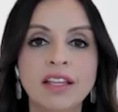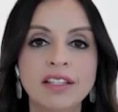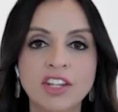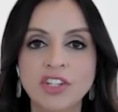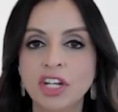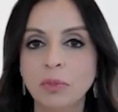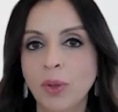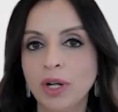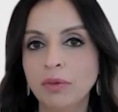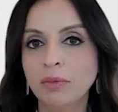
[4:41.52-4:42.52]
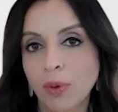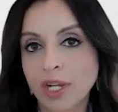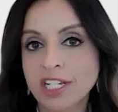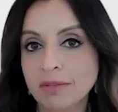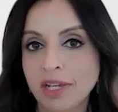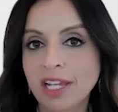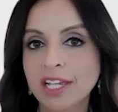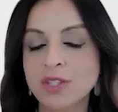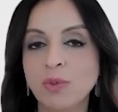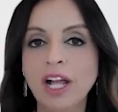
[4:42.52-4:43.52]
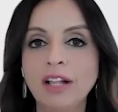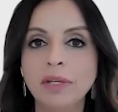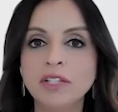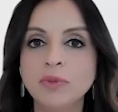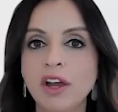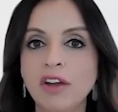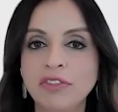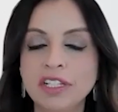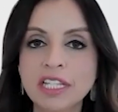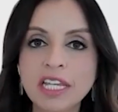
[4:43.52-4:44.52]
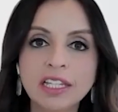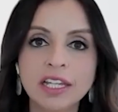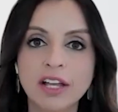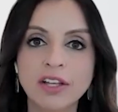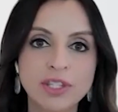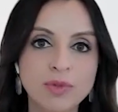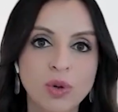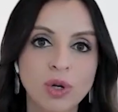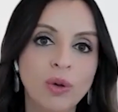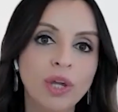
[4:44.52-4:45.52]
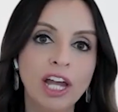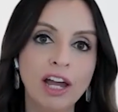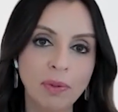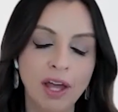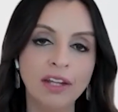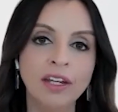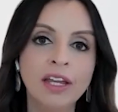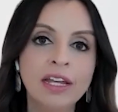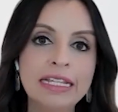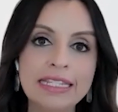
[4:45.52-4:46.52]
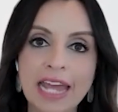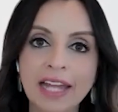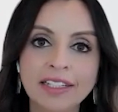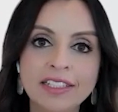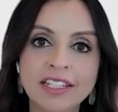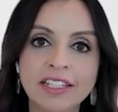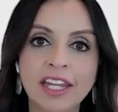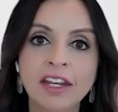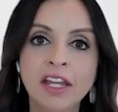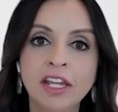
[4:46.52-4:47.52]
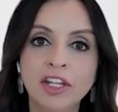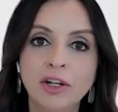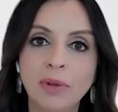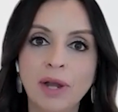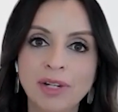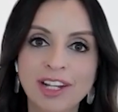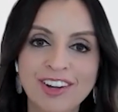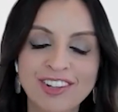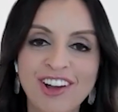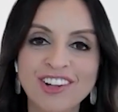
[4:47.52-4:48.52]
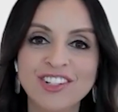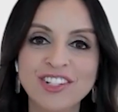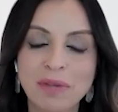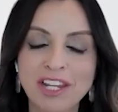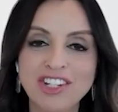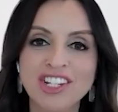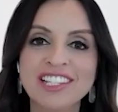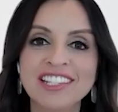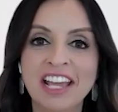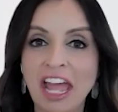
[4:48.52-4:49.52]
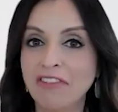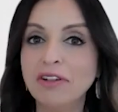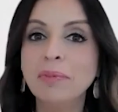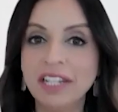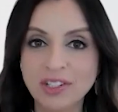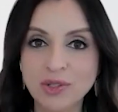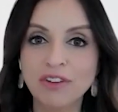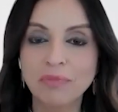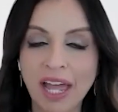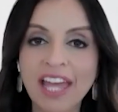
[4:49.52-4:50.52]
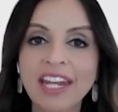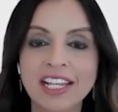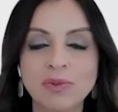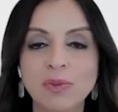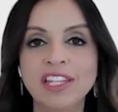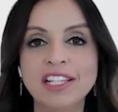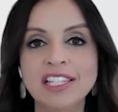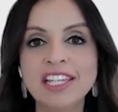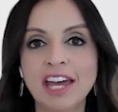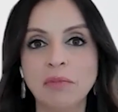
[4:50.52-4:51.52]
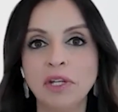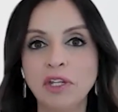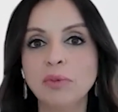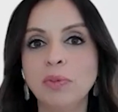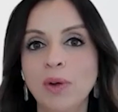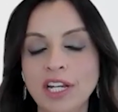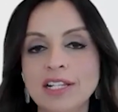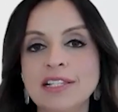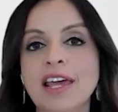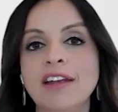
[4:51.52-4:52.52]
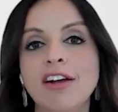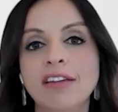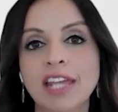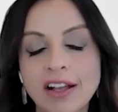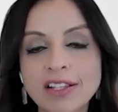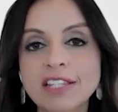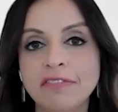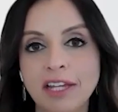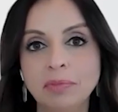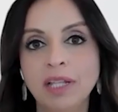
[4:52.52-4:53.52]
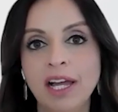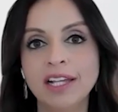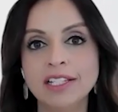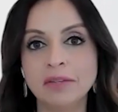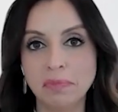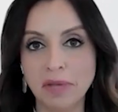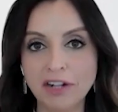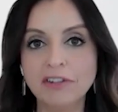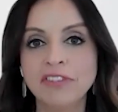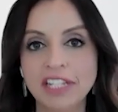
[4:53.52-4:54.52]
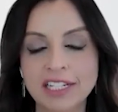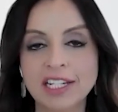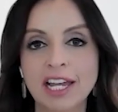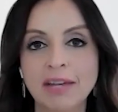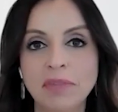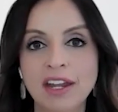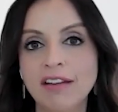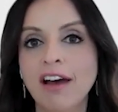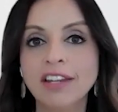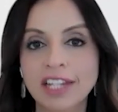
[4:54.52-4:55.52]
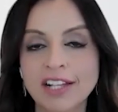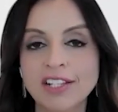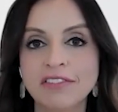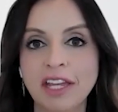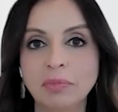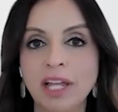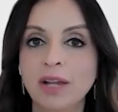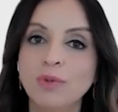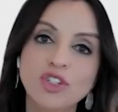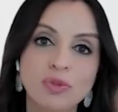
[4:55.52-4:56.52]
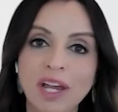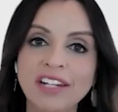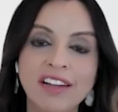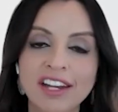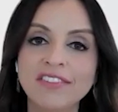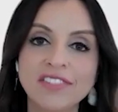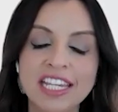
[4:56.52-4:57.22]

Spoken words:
It's such an important point to make as well, because we often see the calcium score going up on statins, and then, primary care doctors, patients, everybody sort of panics when they see that. But your point is that a calcified plaque is a better phenotype than a non-calcified plaque, which you might not have